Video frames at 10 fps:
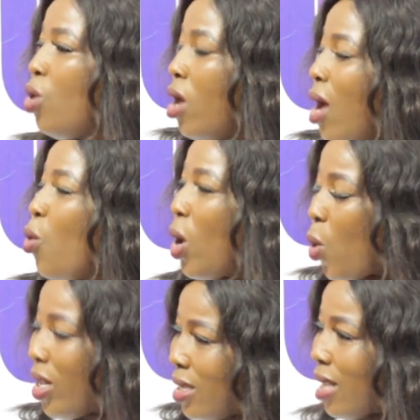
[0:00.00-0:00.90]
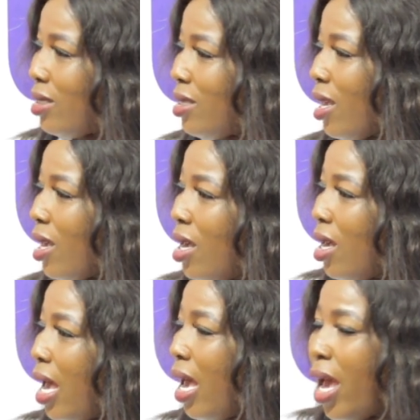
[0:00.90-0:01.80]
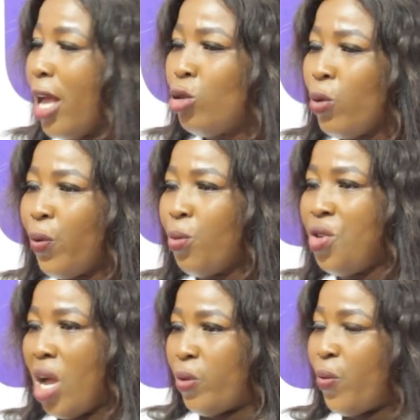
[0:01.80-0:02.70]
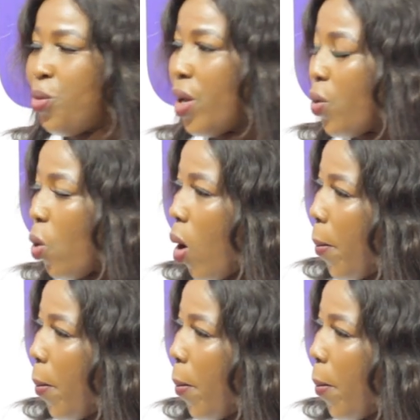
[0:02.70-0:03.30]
What you say? To Fumina to Fumi Uncle.